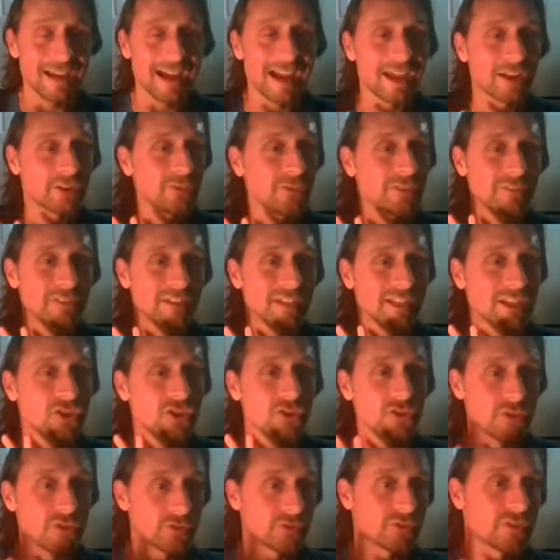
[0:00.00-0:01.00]
I don't even
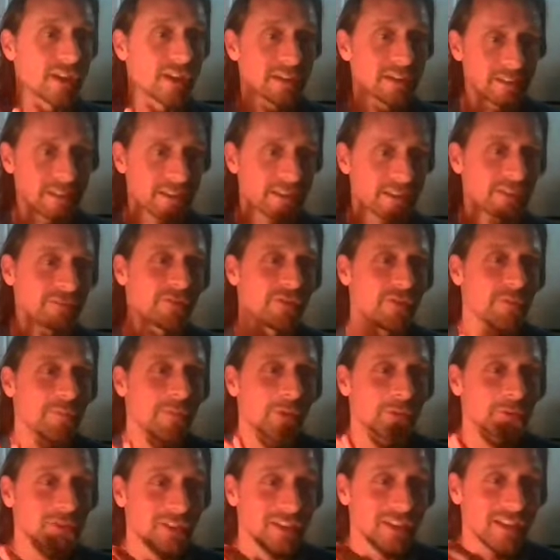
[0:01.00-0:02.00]
introduce exhaling for
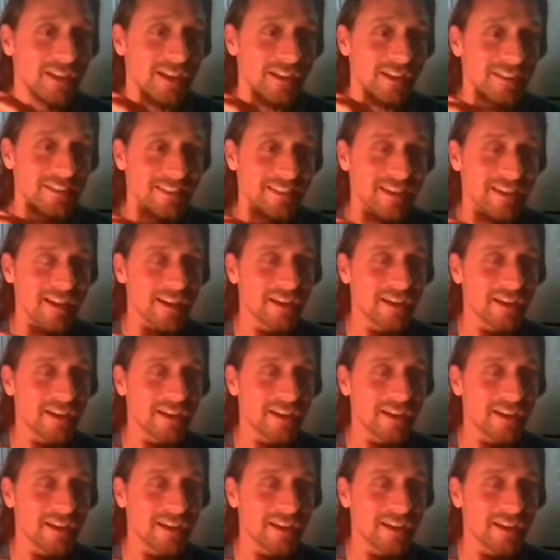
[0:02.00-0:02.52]
most clients